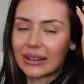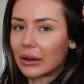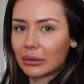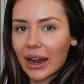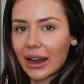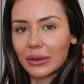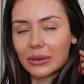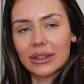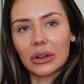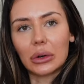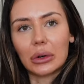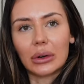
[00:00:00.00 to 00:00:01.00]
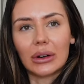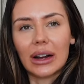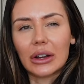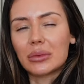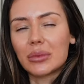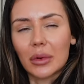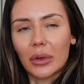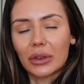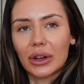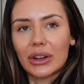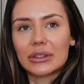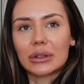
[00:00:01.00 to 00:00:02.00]
around, or I couldn't be bothered
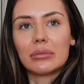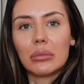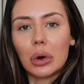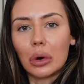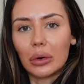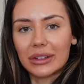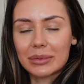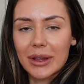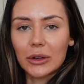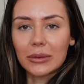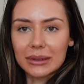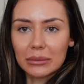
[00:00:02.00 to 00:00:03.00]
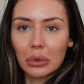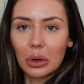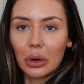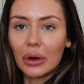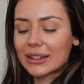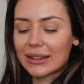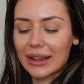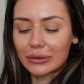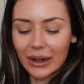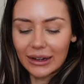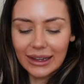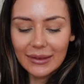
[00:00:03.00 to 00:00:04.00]
going to a mall to pick up some more. So I was like,
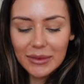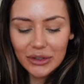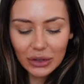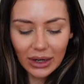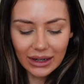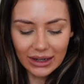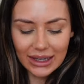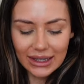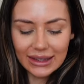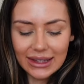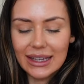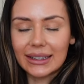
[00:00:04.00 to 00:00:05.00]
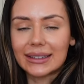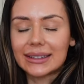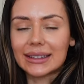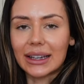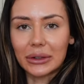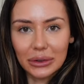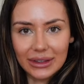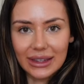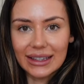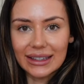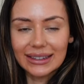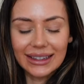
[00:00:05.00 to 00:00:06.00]
right, let me try this. I ordered
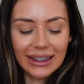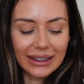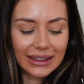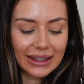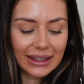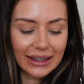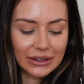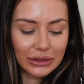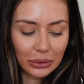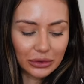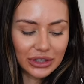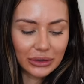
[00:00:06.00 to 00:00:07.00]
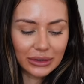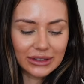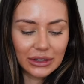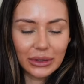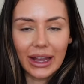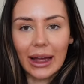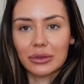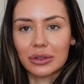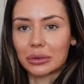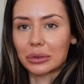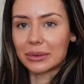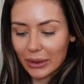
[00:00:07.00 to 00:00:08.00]
these, the Dolce Gusto
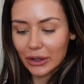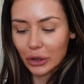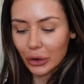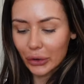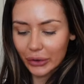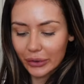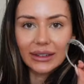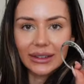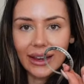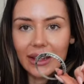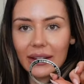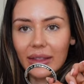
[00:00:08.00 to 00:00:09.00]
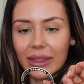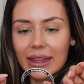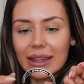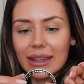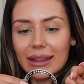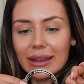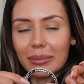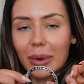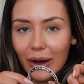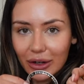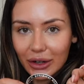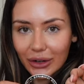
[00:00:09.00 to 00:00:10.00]
capsules. I cut like the
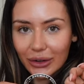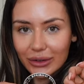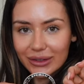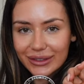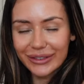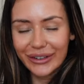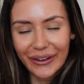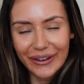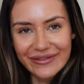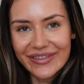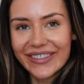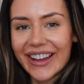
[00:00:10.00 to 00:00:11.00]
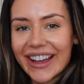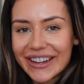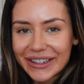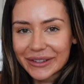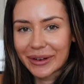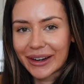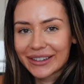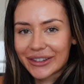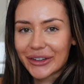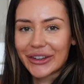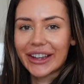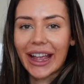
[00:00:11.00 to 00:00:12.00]
barcode from an
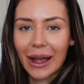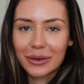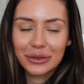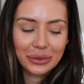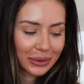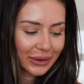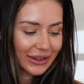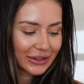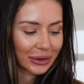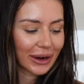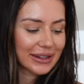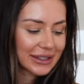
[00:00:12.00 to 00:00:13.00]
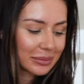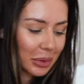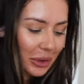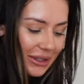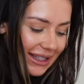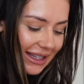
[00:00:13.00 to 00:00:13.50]
espresso capsule and then tried to put